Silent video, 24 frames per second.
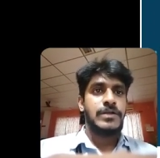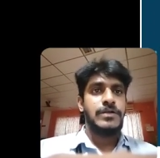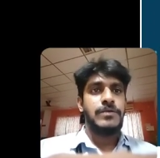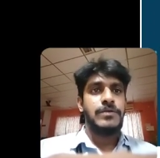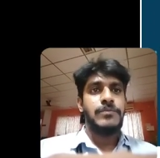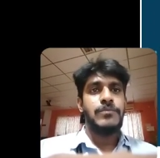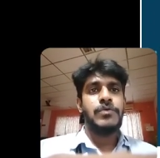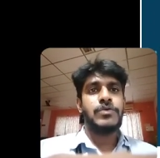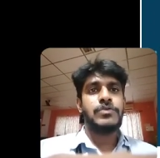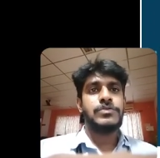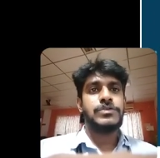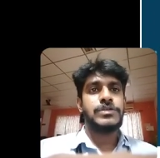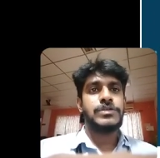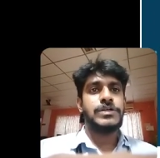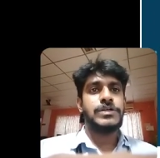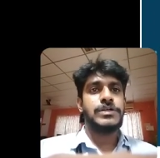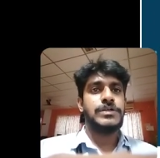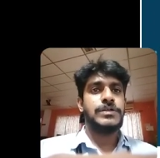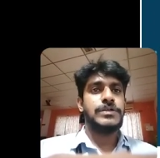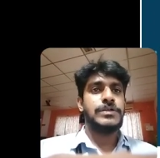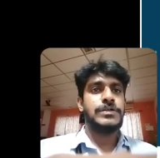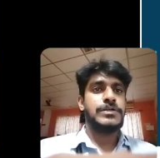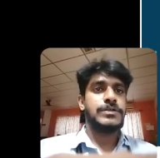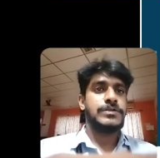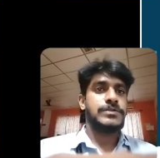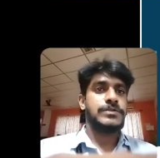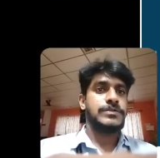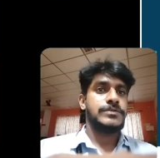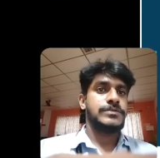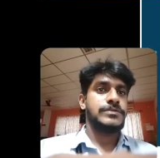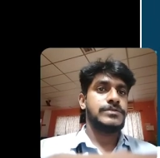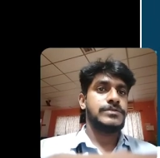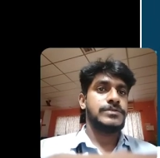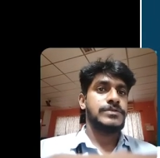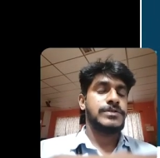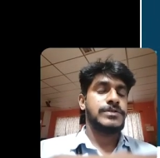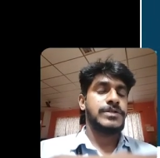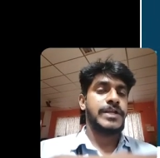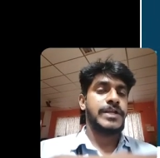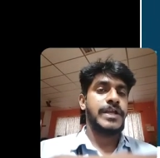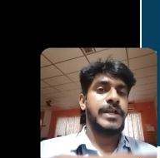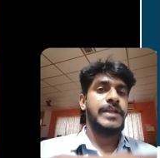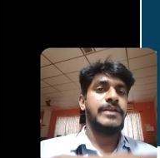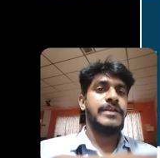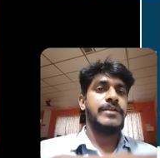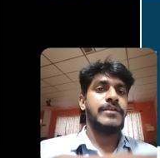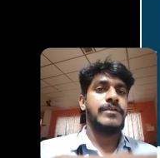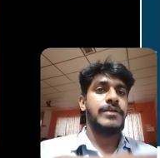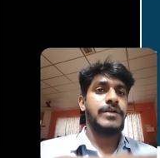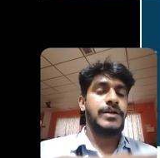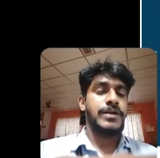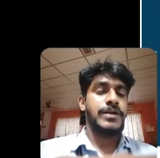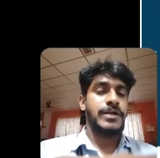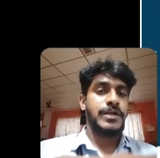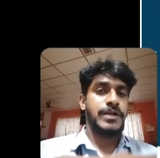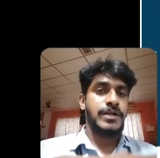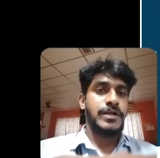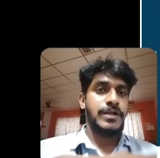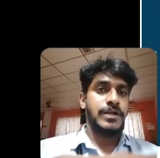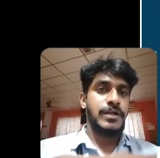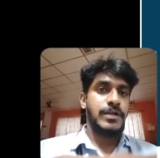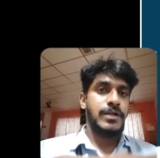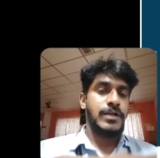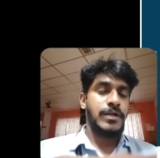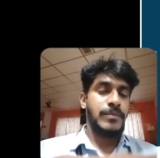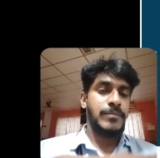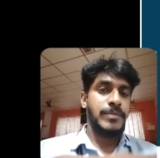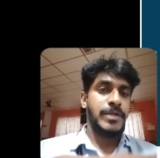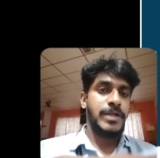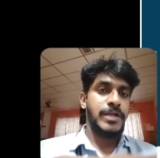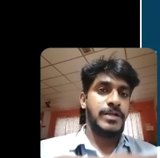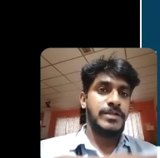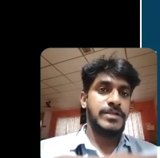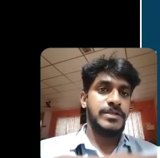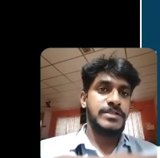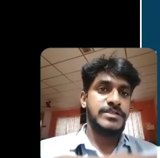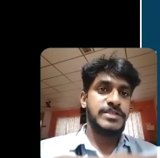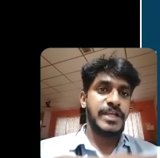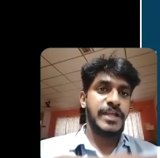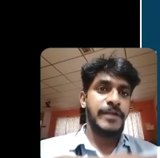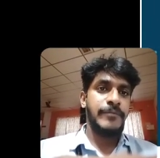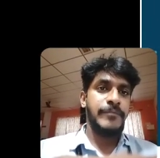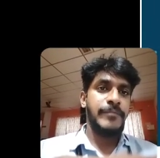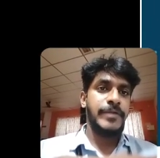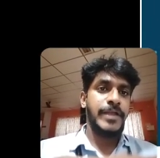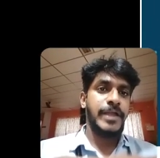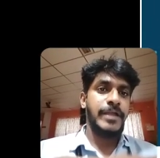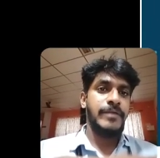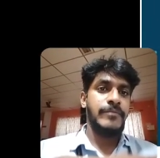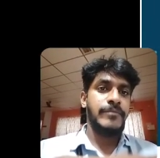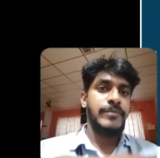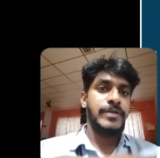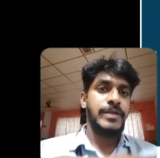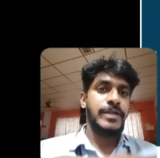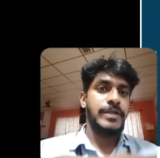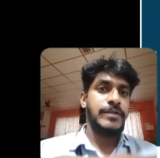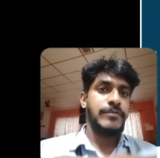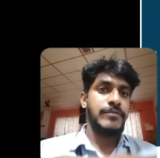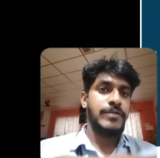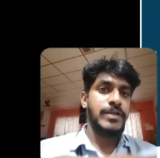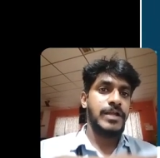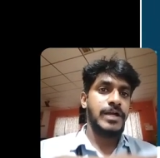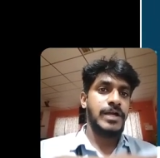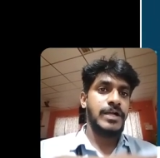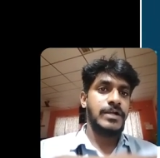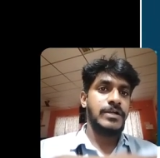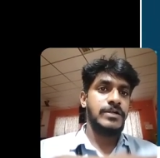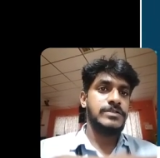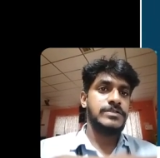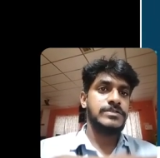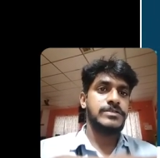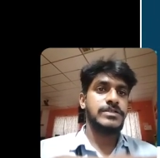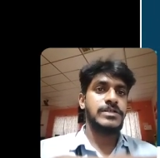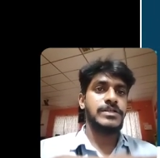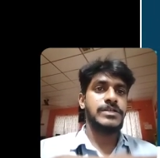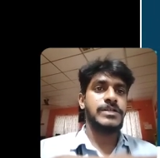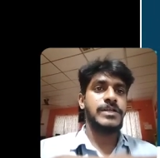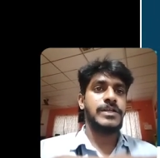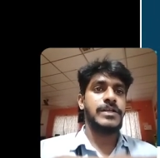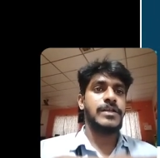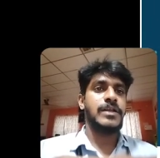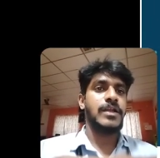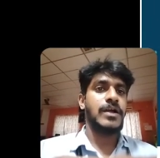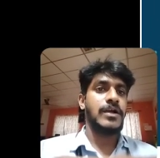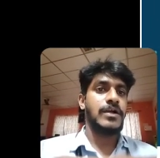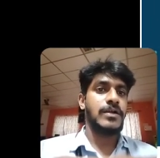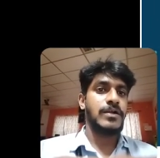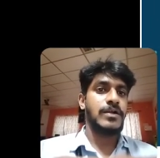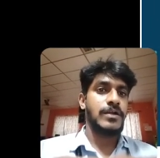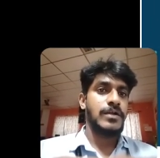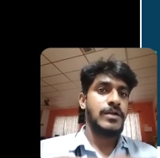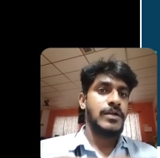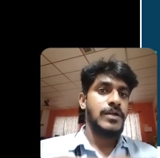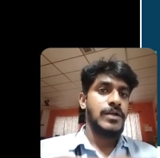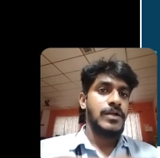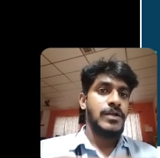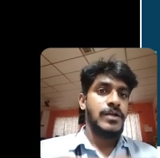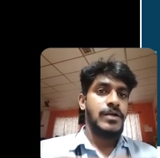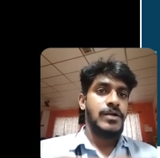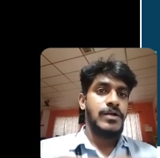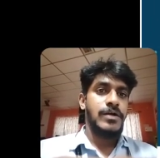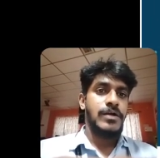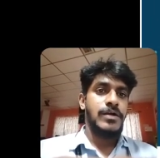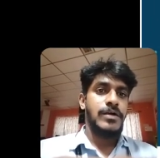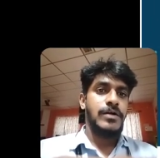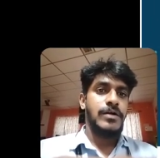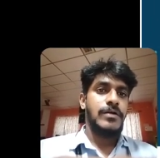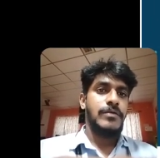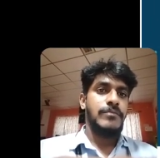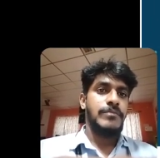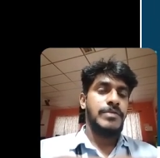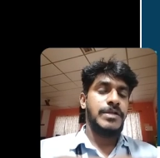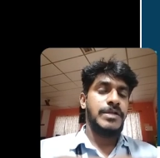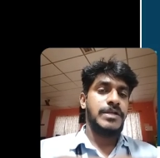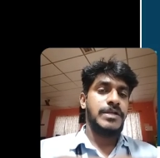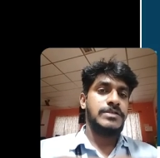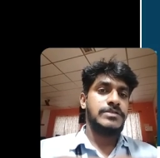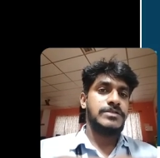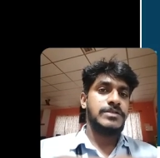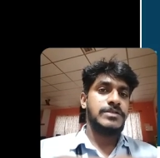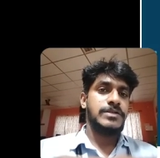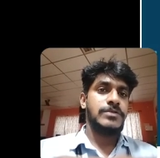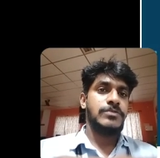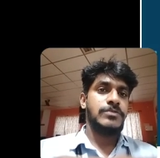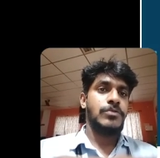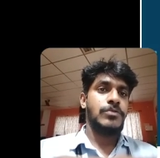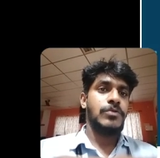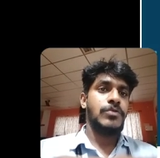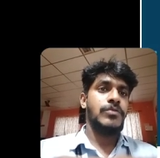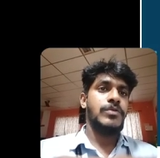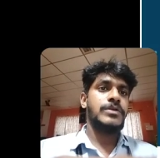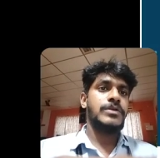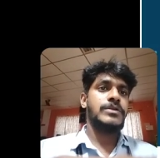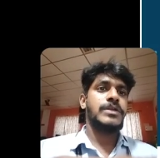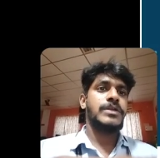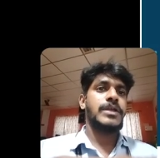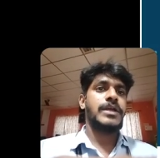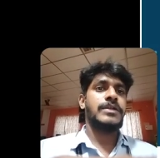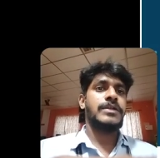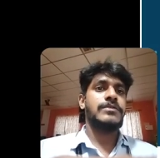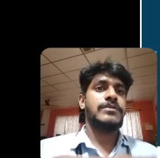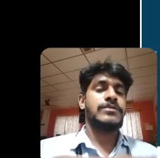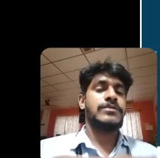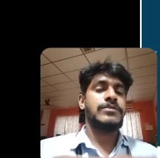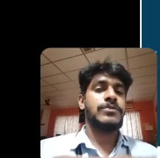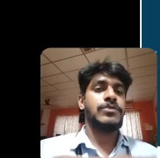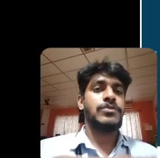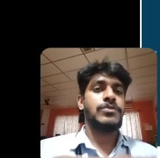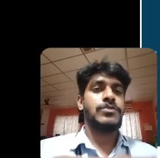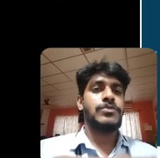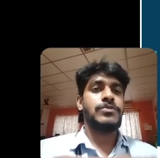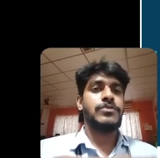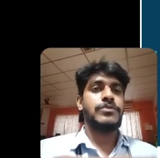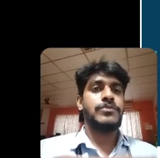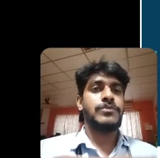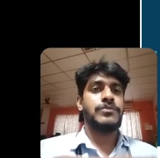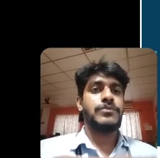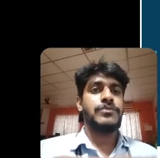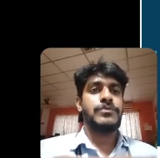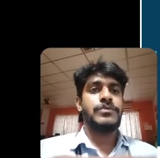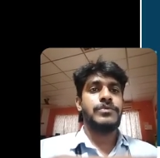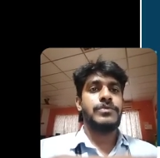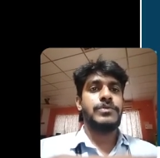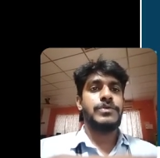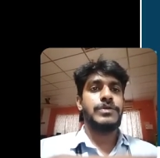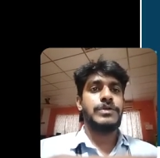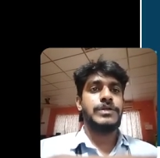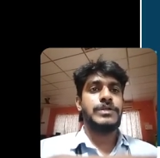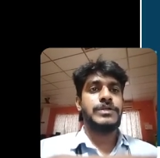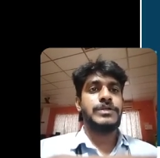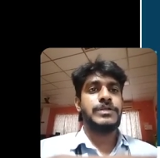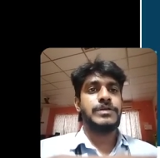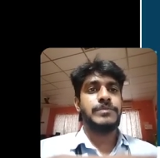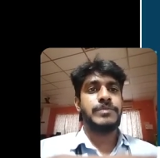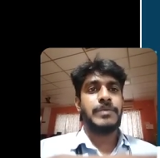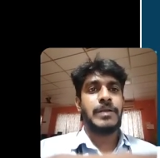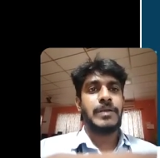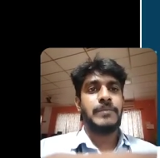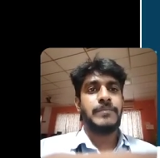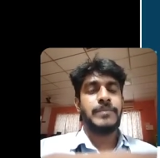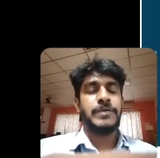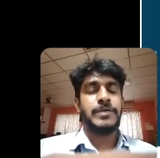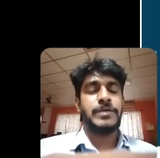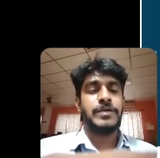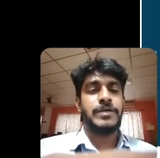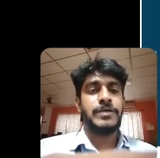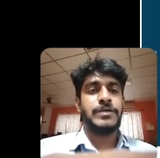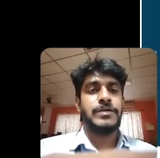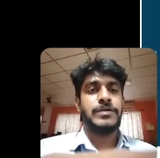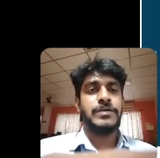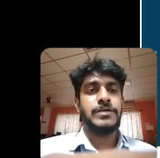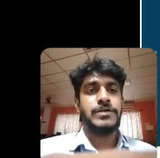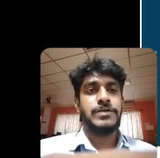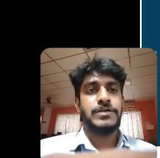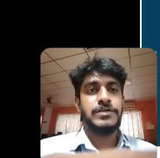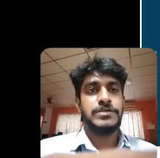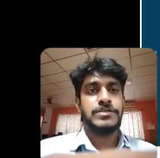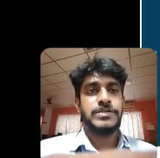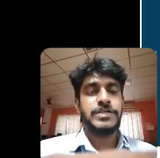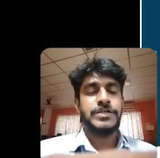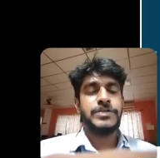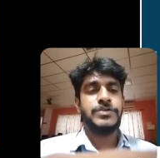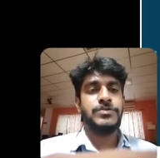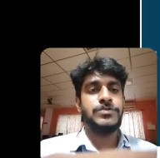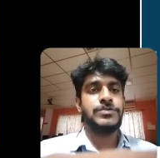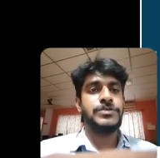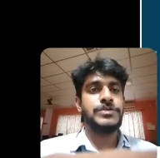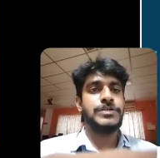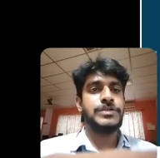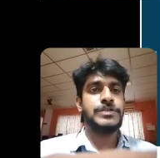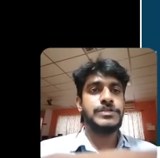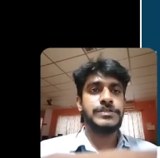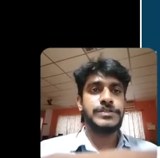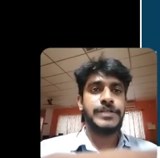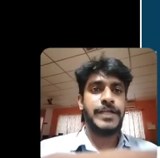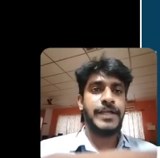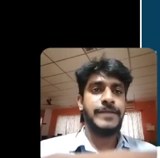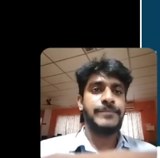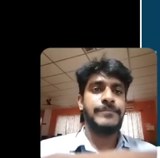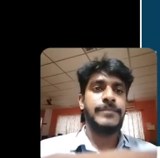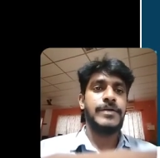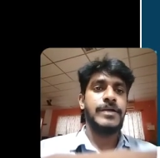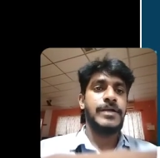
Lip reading: both the train coming at the same time. It will occurs the deadlock because no one can go in the proper scheduled time.